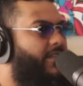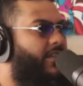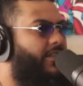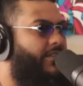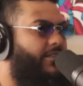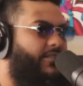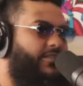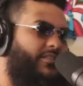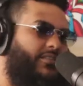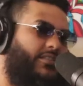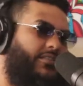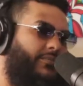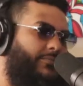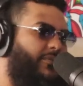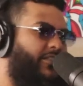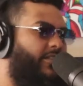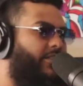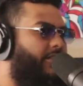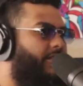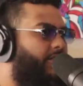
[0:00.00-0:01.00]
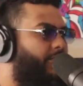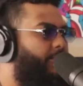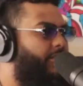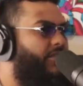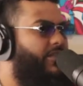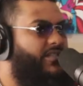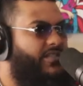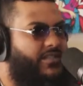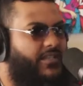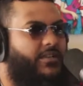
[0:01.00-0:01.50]
Like, there's gonna be another
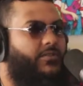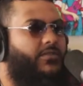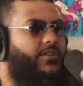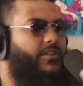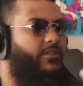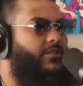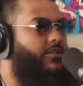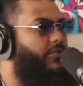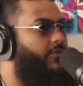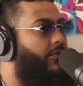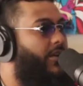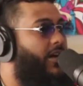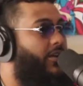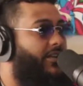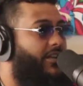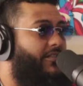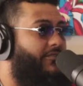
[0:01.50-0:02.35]
person that'll hear you out,